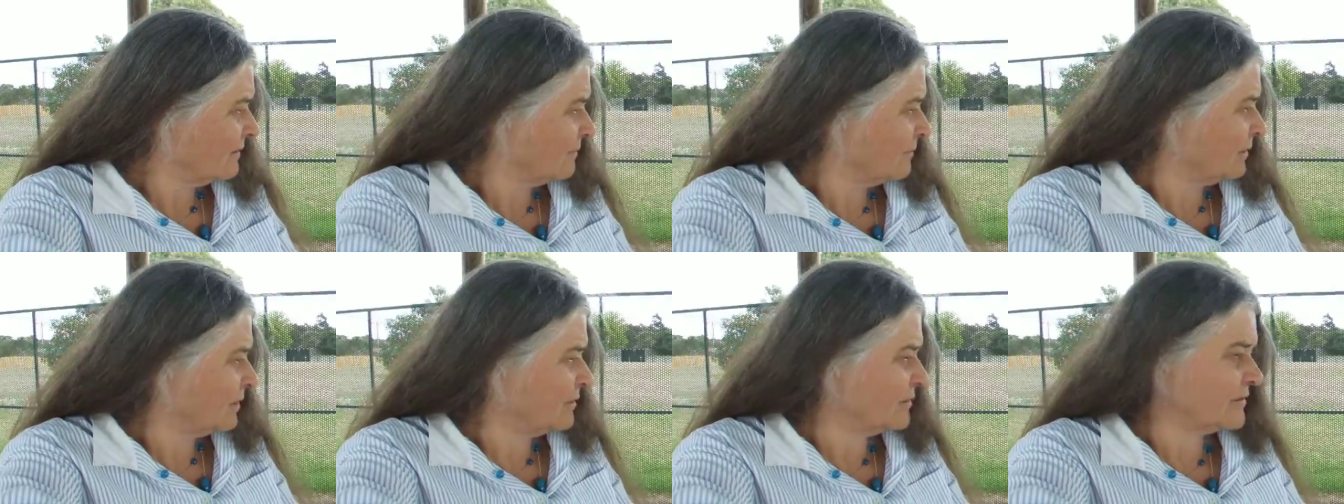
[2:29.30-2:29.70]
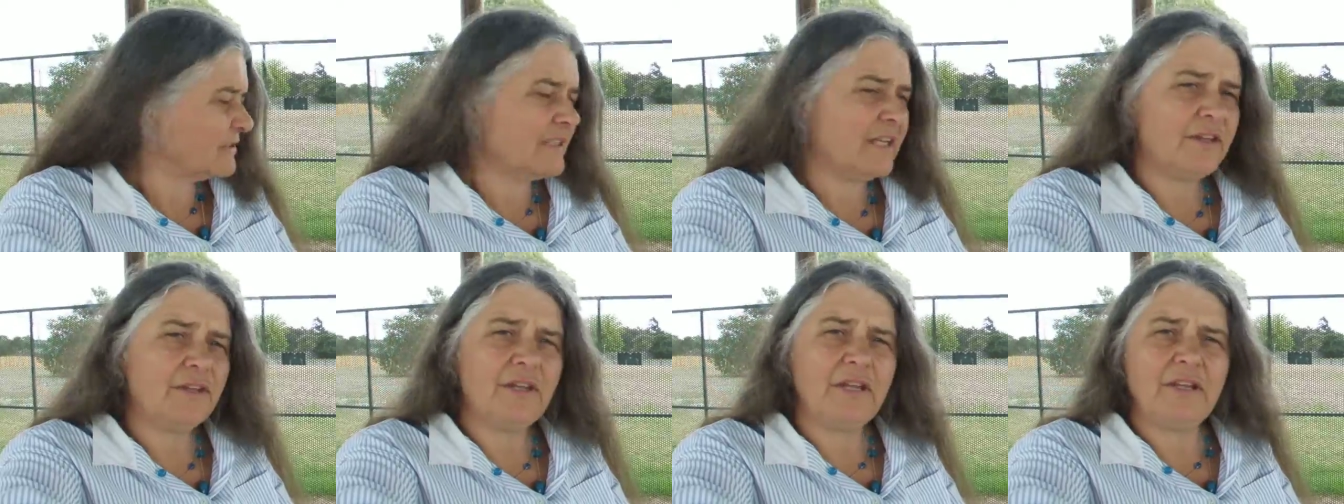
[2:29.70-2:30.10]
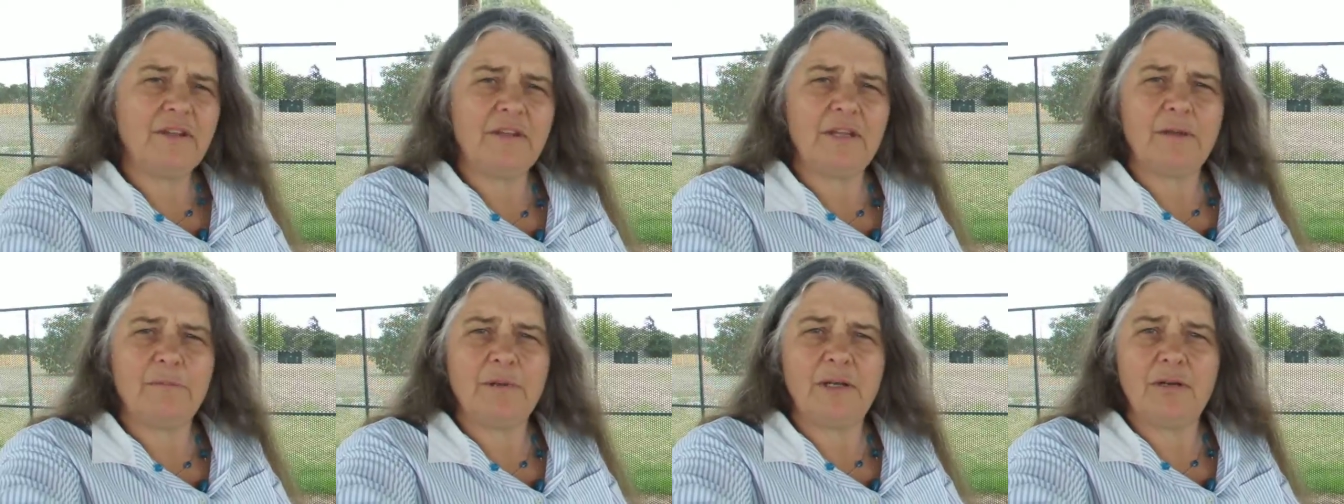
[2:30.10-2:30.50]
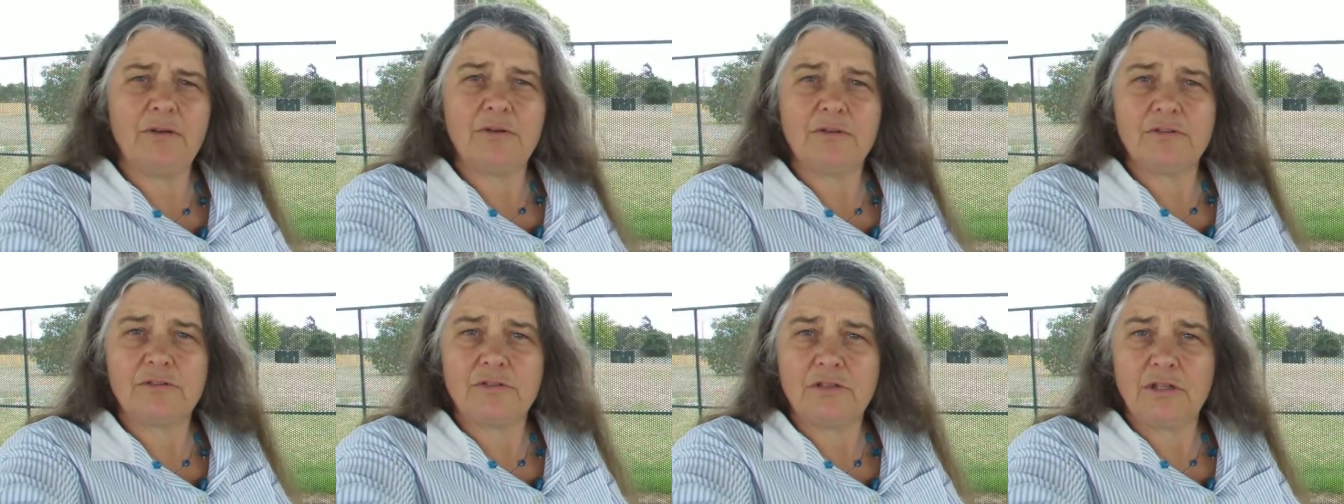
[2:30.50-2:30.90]
because nothing there
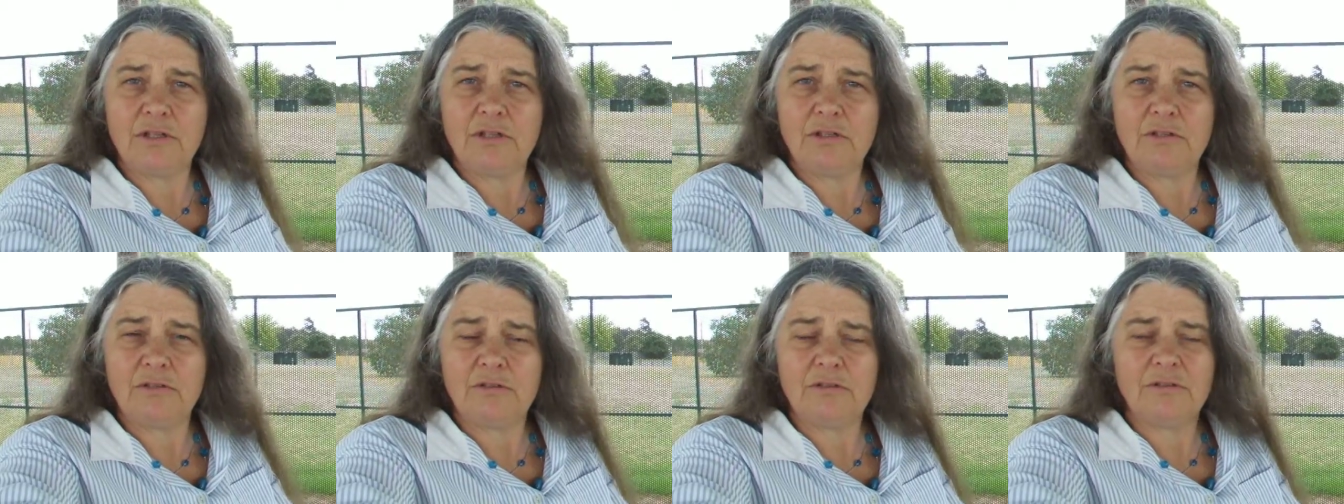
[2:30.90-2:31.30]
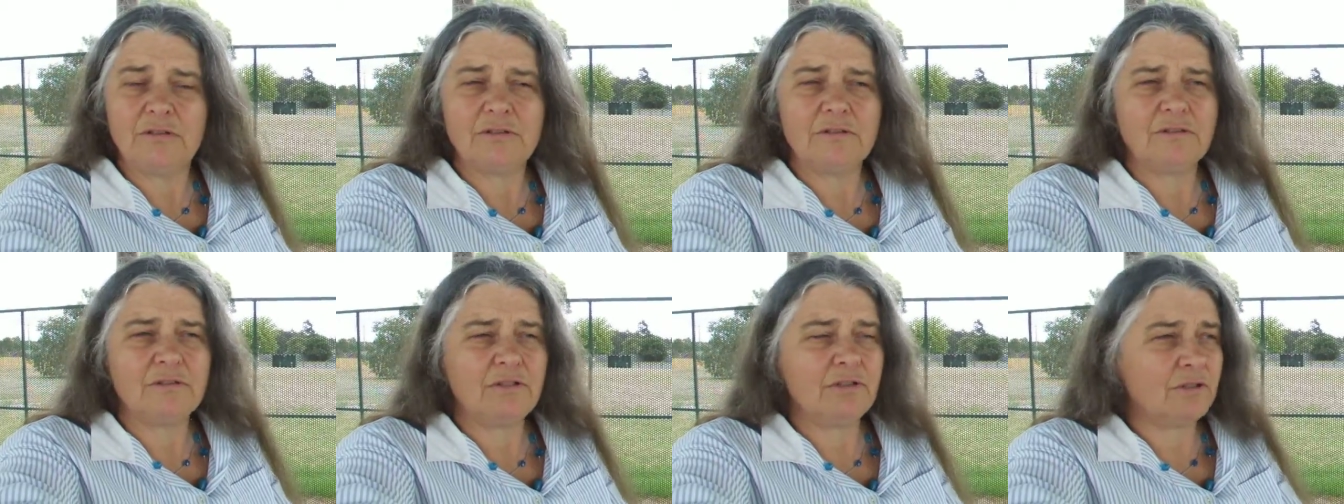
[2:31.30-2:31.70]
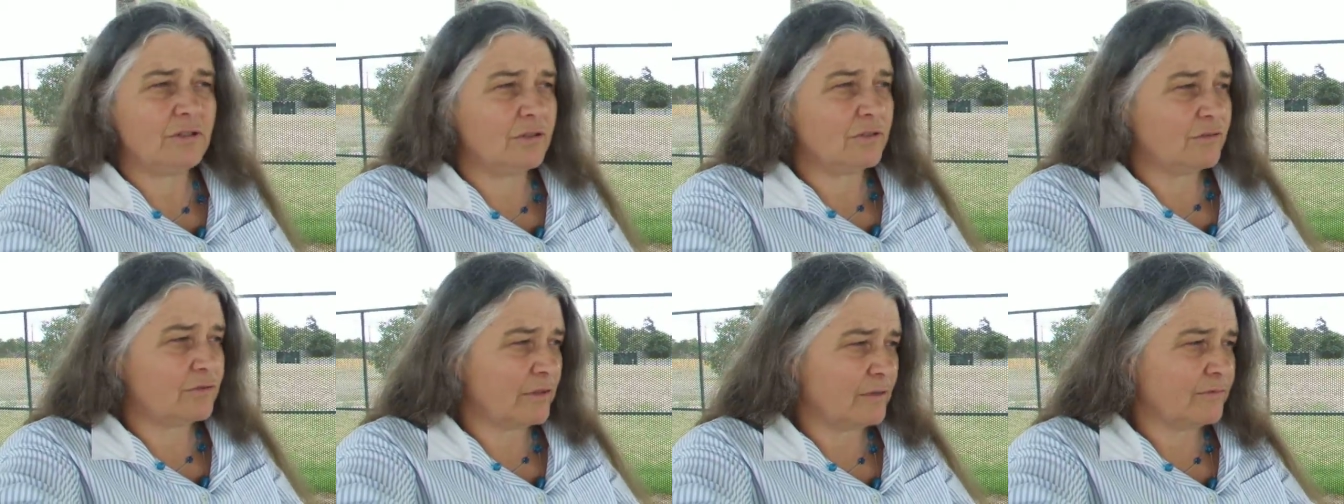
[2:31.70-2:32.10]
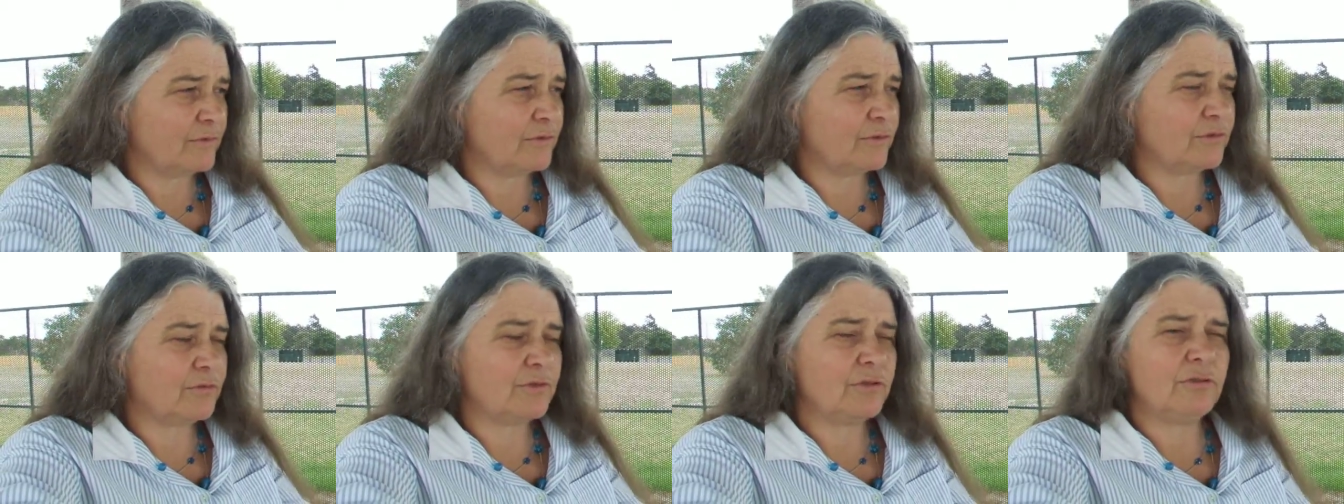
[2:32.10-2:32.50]
belongs to you. You can travel
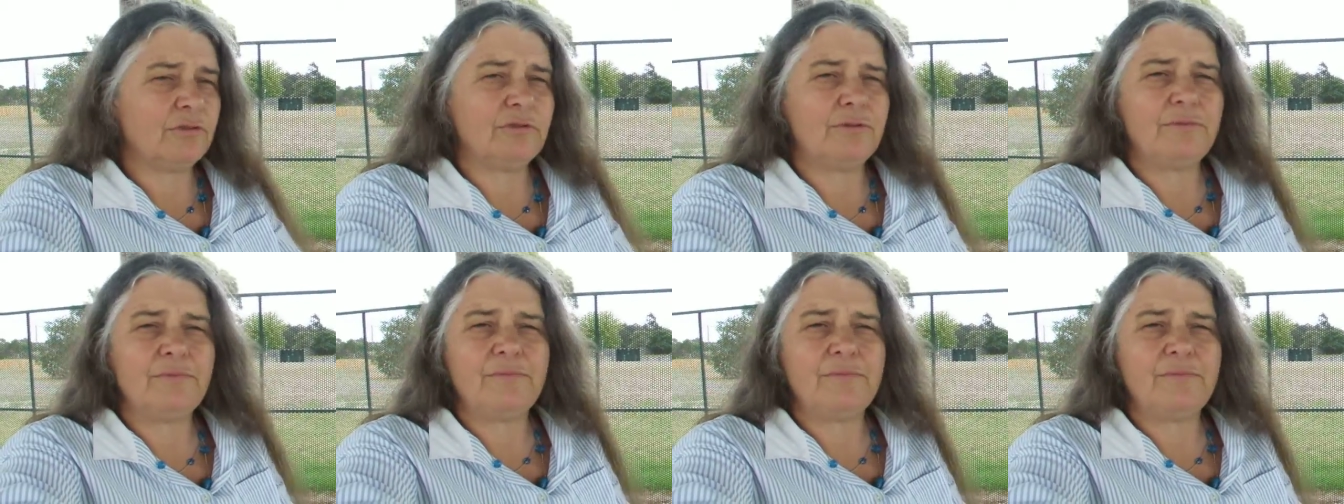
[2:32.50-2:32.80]
through.